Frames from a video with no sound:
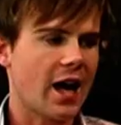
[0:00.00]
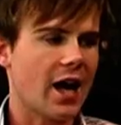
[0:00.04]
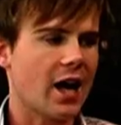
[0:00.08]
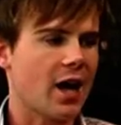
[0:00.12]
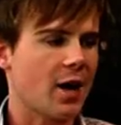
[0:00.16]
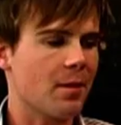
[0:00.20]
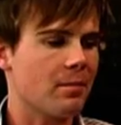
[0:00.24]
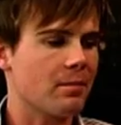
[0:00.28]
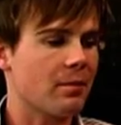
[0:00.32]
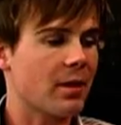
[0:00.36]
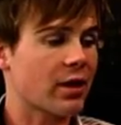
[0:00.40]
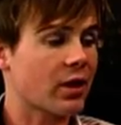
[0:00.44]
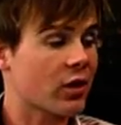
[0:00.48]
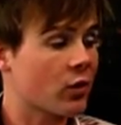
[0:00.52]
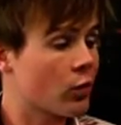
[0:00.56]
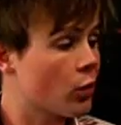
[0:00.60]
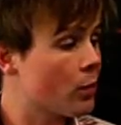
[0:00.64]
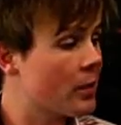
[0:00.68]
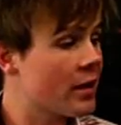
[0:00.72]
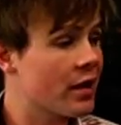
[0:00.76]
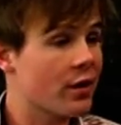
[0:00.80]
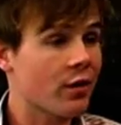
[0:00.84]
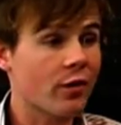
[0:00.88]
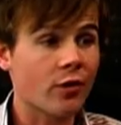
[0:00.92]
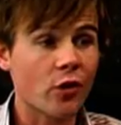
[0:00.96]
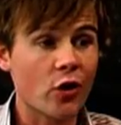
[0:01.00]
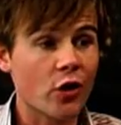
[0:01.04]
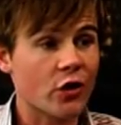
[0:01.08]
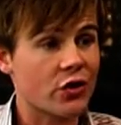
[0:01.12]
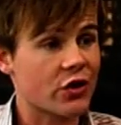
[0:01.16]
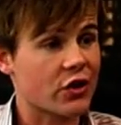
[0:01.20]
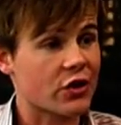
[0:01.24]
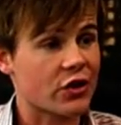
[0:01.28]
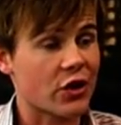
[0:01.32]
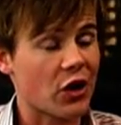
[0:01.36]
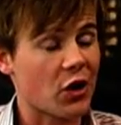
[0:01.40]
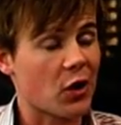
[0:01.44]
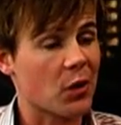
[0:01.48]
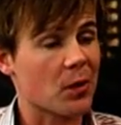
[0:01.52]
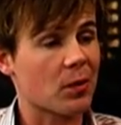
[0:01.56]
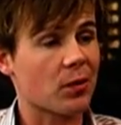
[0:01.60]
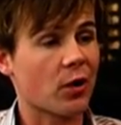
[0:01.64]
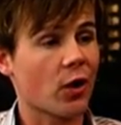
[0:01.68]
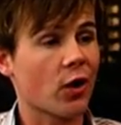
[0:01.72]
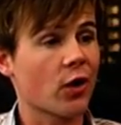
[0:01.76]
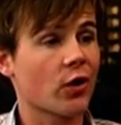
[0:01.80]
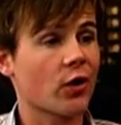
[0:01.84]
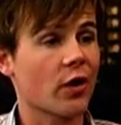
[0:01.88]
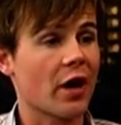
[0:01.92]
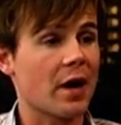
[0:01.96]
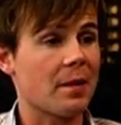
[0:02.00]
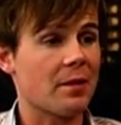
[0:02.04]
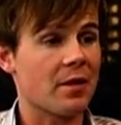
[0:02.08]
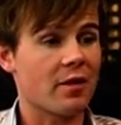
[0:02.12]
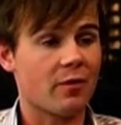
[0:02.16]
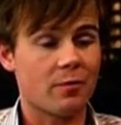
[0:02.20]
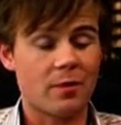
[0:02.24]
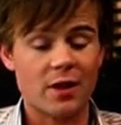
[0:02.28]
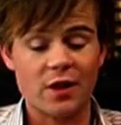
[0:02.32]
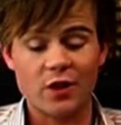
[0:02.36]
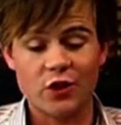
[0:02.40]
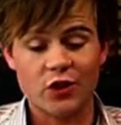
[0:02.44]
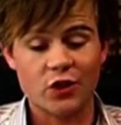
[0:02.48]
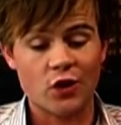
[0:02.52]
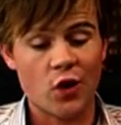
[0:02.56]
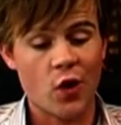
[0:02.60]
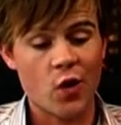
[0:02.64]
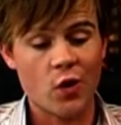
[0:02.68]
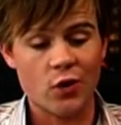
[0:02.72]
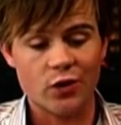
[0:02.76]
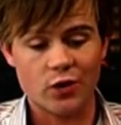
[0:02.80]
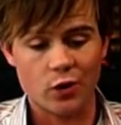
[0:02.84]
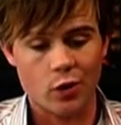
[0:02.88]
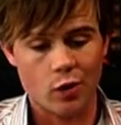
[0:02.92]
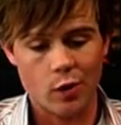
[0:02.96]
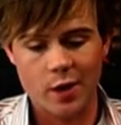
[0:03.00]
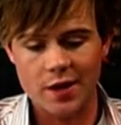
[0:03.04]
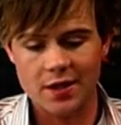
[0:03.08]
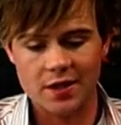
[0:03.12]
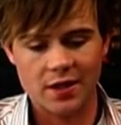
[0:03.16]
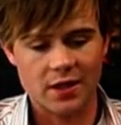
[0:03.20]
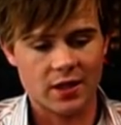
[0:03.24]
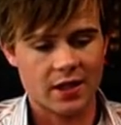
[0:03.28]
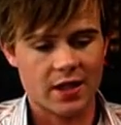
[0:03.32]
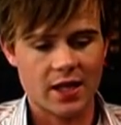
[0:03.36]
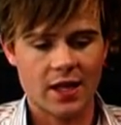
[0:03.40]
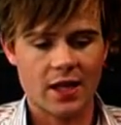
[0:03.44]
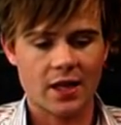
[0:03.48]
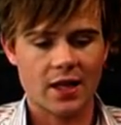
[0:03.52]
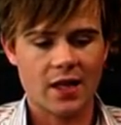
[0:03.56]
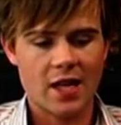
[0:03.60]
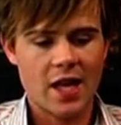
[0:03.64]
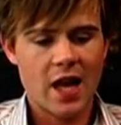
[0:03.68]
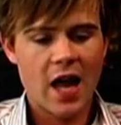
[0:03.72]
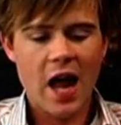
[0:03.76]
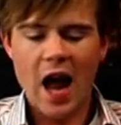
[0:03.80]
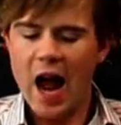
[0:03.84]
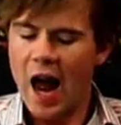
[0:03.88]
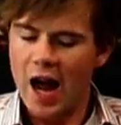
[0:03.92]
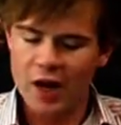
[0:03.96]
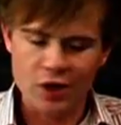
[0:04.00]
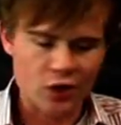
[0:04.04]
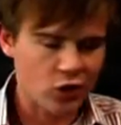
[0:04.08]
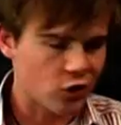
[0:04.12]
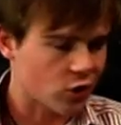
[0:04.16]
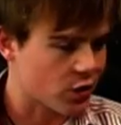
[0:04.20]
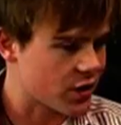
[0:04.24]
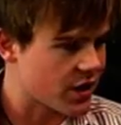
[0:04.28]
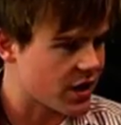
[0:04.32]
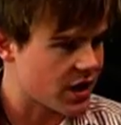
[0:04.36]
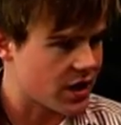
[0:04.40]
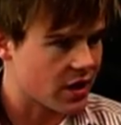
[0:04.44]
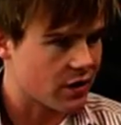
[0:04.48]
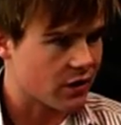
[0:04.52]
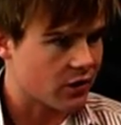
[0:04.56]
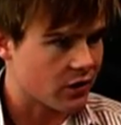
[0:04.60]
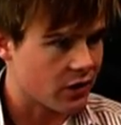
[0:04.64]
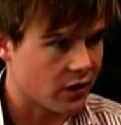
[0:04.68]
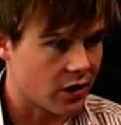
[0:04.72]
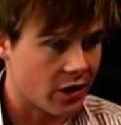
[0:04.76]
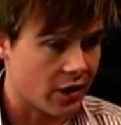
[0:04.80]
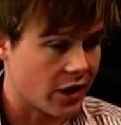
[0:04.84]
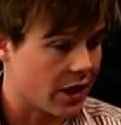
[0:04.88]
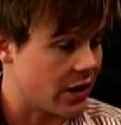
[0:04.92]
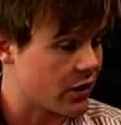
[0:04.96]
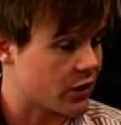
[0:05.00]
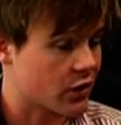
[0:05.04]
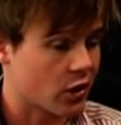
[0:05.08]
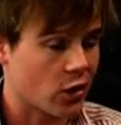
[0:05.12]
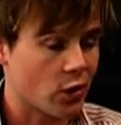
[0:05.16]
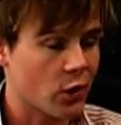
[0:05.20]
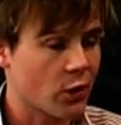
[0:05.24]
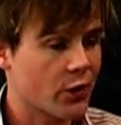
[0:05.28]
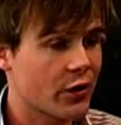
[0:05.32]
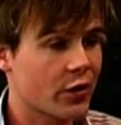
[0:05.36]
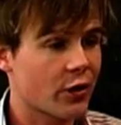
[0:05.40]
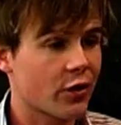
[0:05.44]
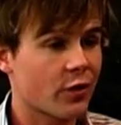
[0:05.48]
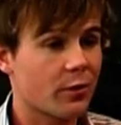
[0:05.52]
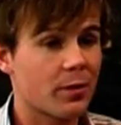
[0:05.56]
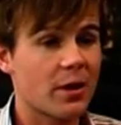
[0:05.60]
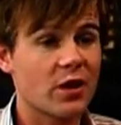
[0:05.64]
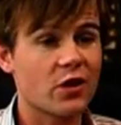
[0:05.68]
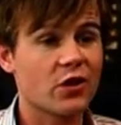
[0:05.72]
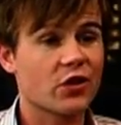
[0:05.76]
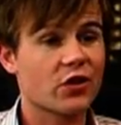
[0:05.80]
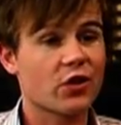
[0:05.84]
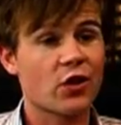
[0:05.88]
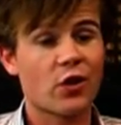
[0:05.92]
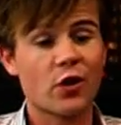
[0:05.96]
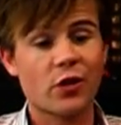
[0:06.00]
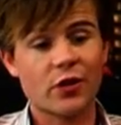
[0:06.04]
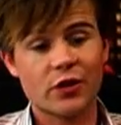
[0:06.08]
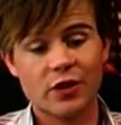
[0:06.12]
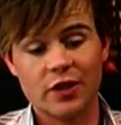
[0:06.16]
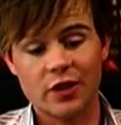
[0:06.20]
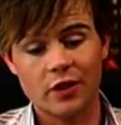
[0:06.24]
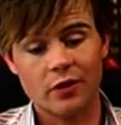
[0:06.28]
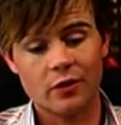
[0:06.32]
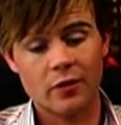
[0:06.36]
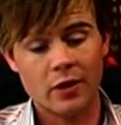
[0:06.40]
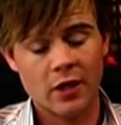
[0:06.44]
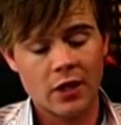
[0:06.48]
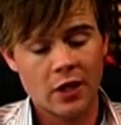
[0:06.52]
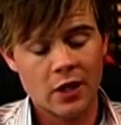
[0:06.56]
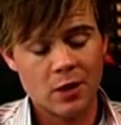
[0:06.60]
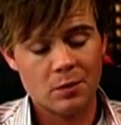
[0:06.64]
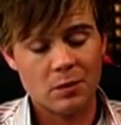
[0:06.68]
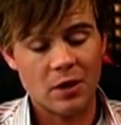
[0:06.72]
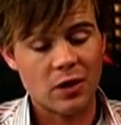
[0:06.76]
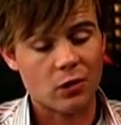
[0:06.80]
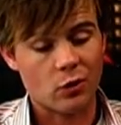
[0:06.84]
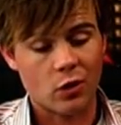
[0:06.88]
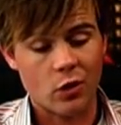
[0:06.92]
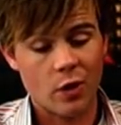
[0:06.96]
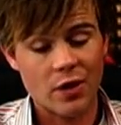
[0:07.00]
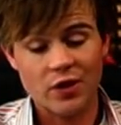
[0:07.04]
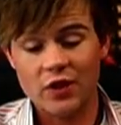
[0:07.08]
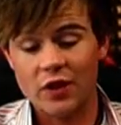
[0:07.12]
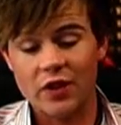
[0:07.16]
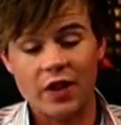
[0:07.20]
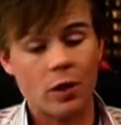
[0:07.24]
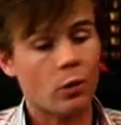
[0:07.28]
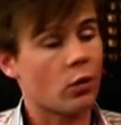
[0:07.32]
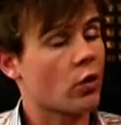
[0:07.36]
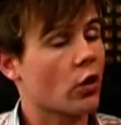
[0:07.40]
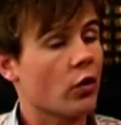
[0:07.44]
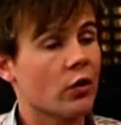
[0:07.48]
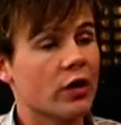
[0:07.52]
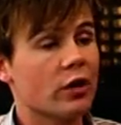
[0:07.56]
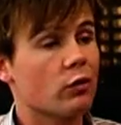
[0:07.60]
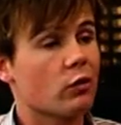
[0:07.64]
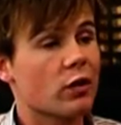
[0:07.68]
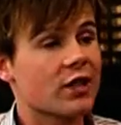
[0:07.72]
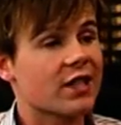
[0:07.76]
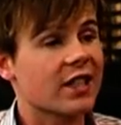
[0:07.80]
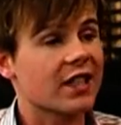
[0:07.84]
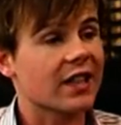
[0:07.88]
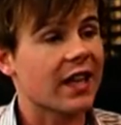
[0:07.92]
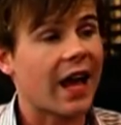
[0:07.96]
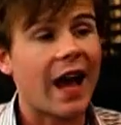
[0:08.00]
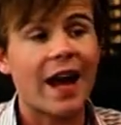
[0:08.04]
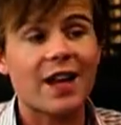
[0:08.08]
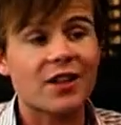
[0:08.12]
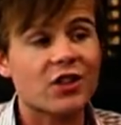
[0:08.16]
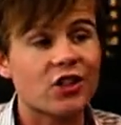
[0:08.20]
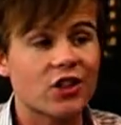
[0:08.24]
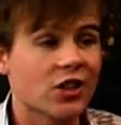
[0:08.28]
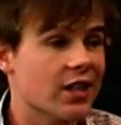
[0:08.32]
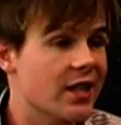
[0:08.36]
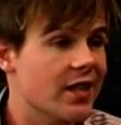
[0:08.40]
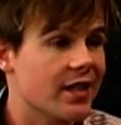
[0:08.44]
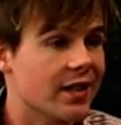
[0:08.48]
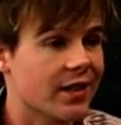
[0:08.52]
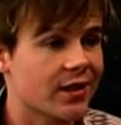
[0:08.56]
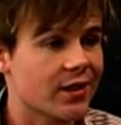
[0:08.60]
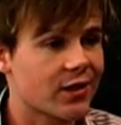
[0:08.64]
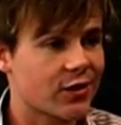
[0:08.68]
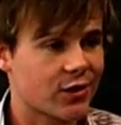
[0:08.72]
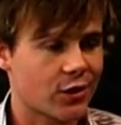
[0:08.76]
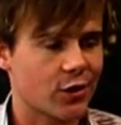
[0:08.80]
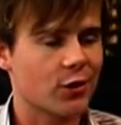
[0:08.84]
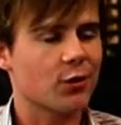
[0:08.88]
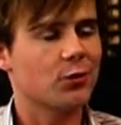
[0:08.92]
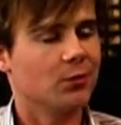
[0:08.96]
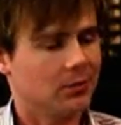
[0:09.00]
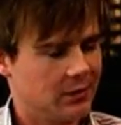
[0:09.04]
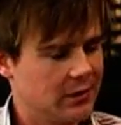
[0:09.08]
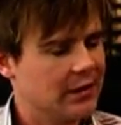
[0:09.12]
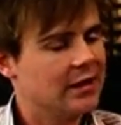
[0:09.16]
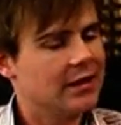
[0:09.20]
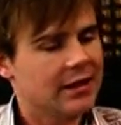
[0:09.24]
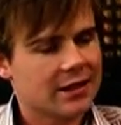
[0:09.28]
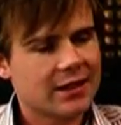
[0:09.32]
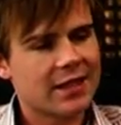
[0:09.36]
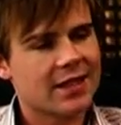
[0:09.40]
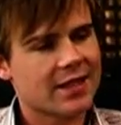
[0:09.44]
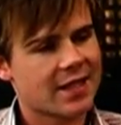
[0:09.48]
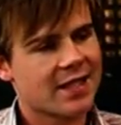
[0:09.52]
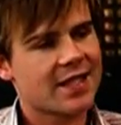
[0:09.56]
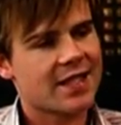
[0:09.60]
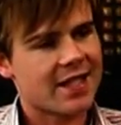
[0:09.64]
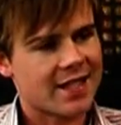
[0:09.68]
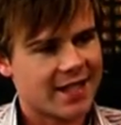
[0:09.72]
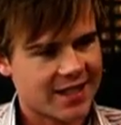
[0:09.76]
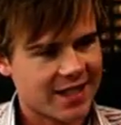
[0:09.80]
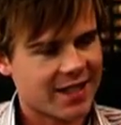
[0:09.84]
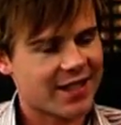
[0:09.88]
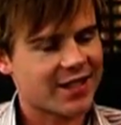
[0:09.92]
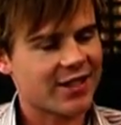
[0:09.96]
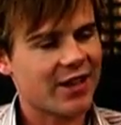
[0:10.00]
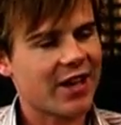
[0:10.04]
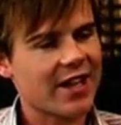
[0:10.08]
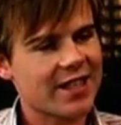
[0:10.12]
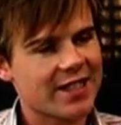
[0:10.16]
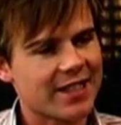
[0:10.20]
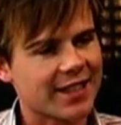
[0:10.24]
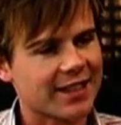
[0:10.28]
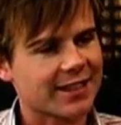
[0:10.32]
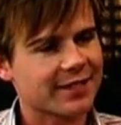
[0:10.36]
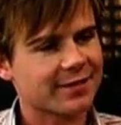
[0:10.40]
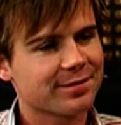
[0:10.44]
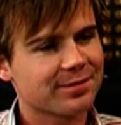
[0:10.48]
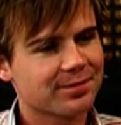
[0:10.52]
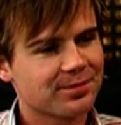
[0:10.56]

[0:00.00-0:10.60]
but it'll be a versatile program. There have been songs requested that are hundreds of years old. There have been songs that have been requested that were only written last year. So it's exciting.